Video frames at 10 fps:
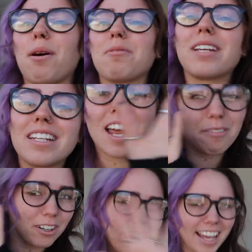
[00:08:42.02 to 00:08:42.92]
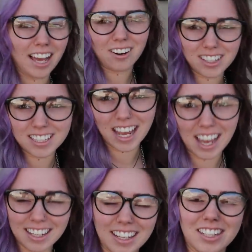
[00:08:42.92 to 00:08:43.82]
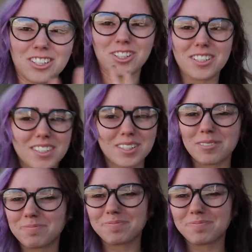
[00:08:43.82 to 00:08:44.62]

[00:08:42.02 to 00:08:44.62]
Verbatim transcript: why we never hang out on the deck. It's just,